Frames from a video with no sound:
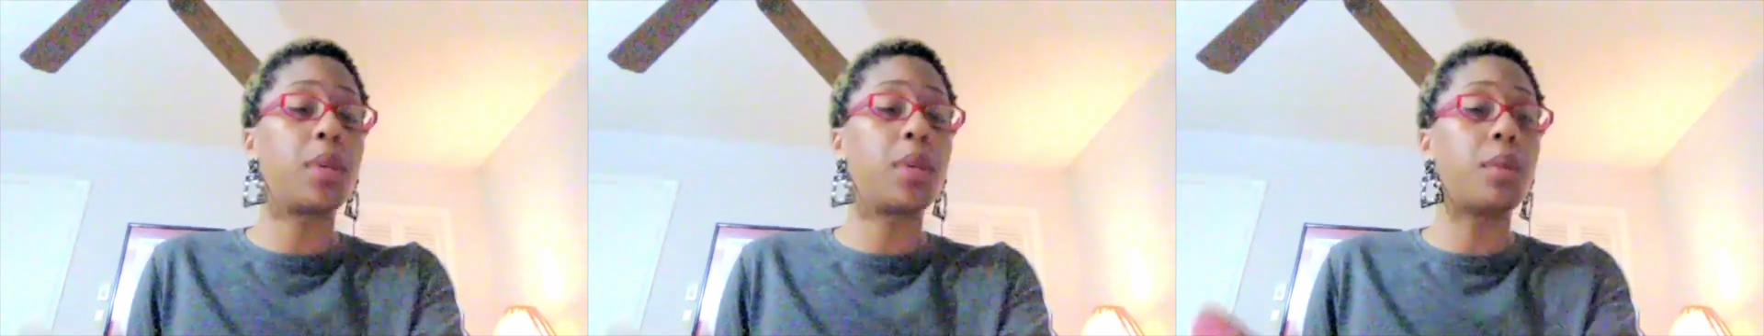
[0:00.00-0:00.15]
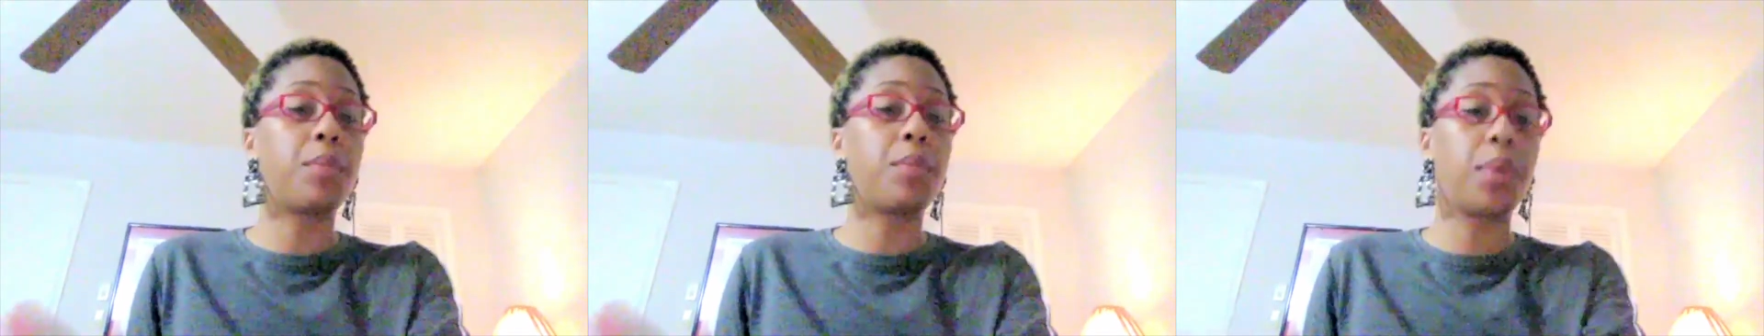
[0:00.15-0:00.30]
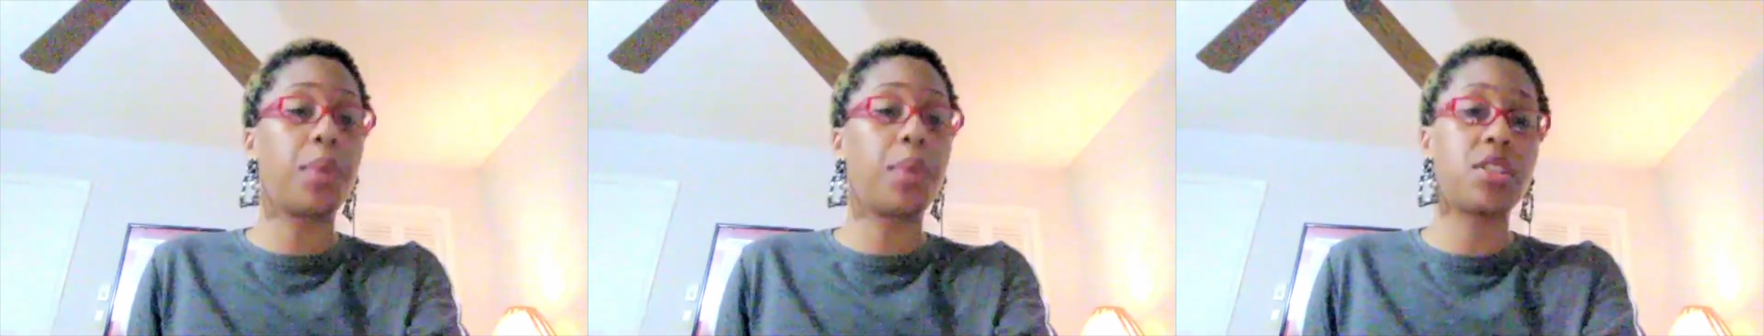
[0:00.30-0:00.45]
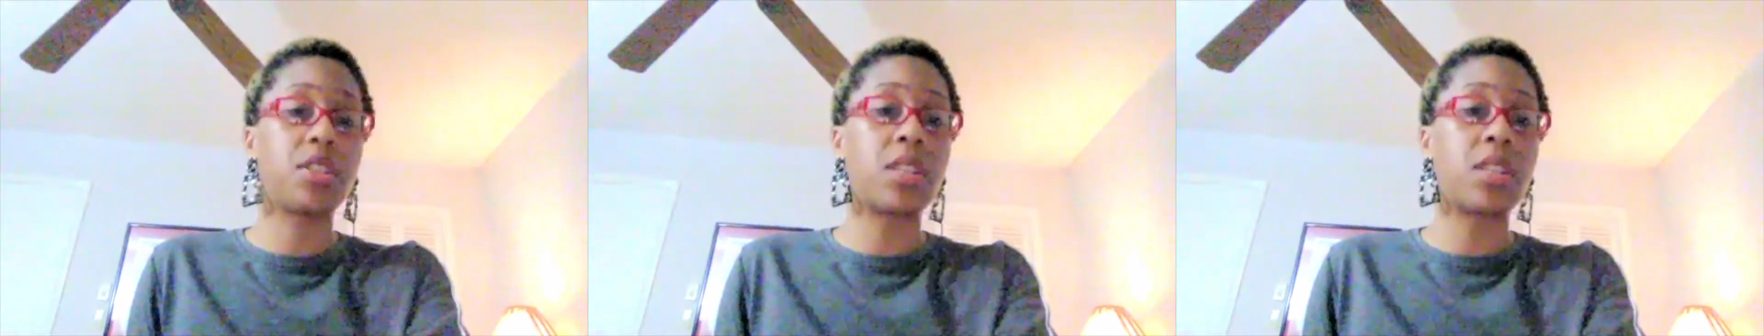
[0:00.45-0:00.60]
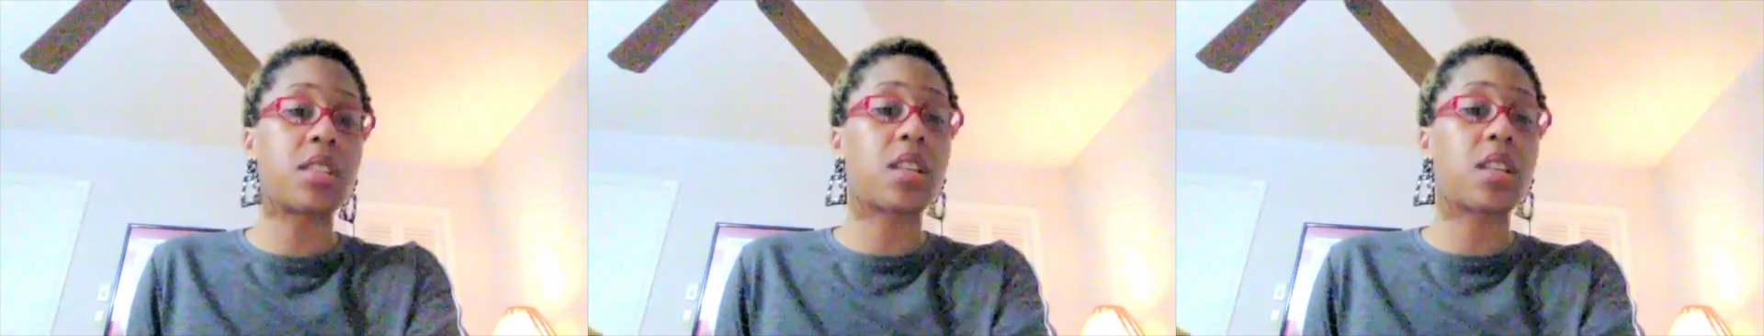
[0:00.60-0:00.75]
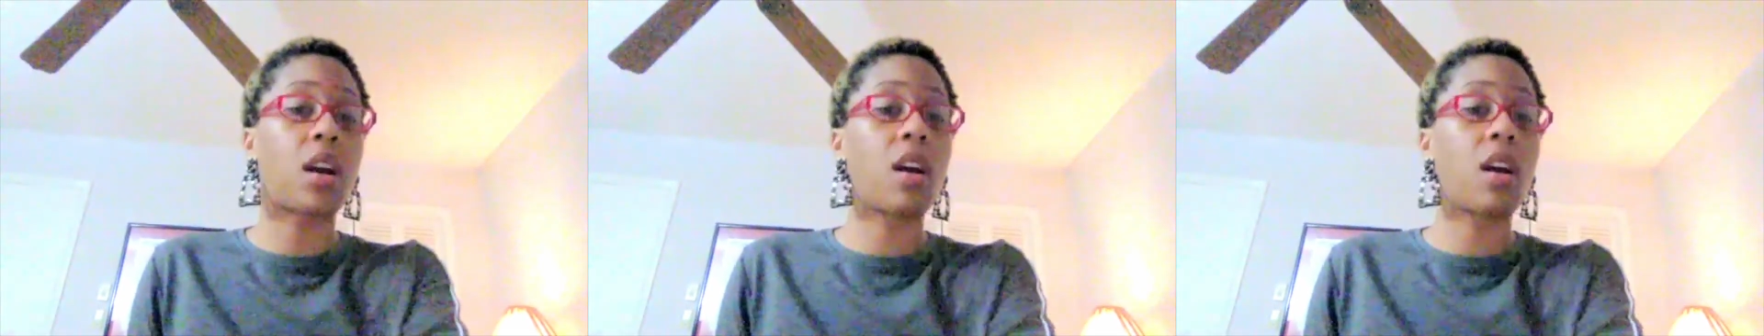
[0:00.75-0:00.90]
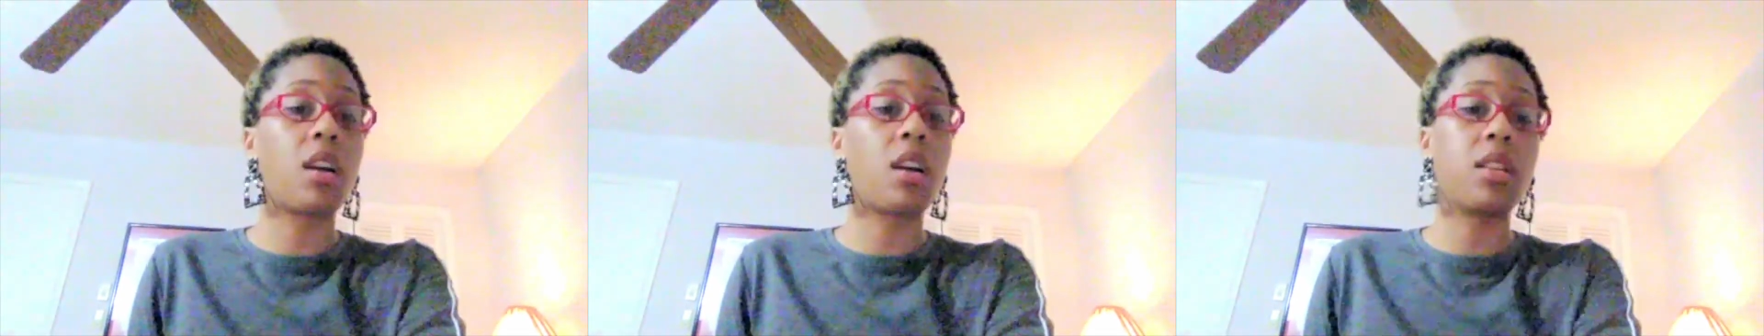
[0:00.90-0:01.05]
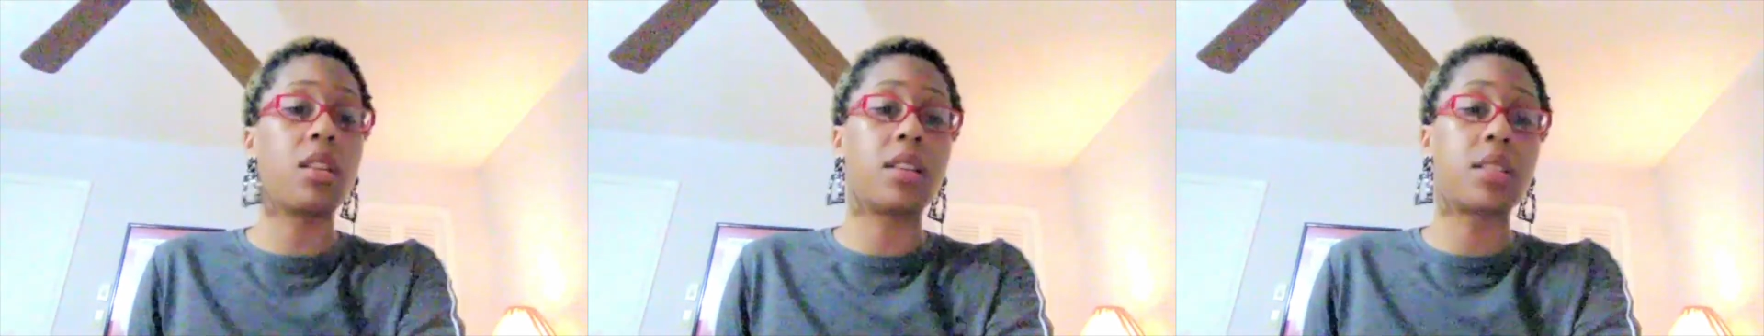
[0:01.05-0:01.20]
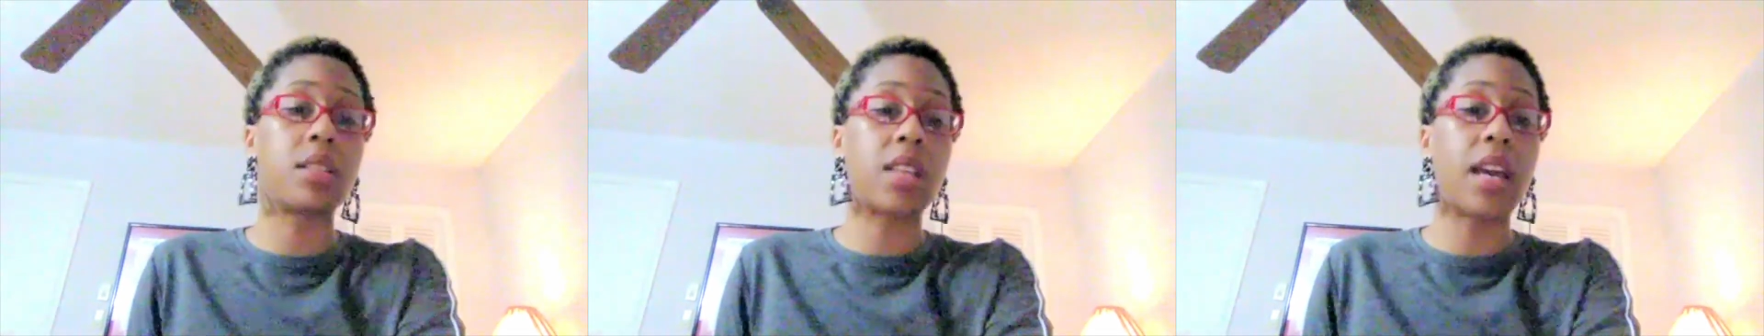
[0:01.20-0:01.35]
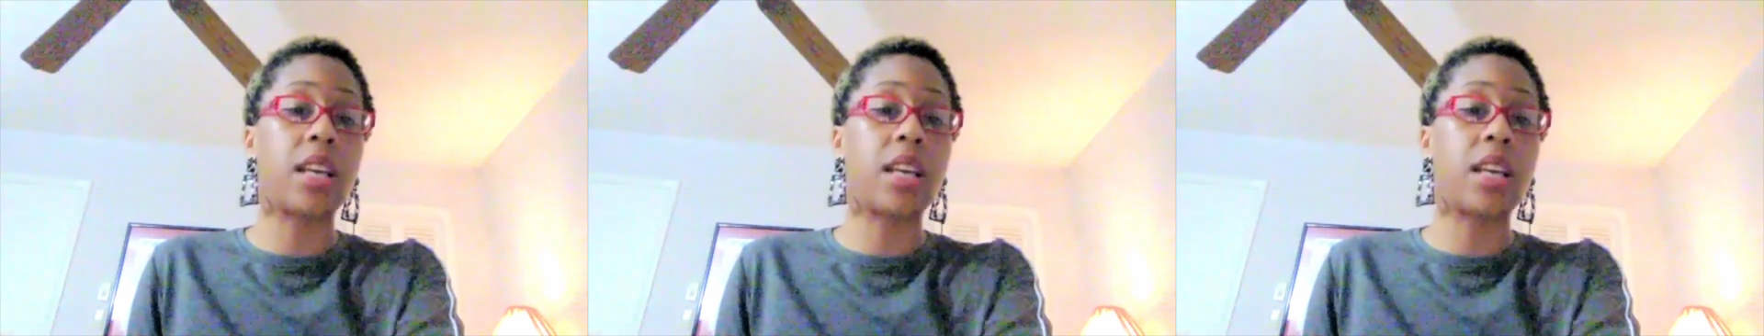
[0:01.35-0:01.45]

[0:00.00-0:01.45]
pushed into early stage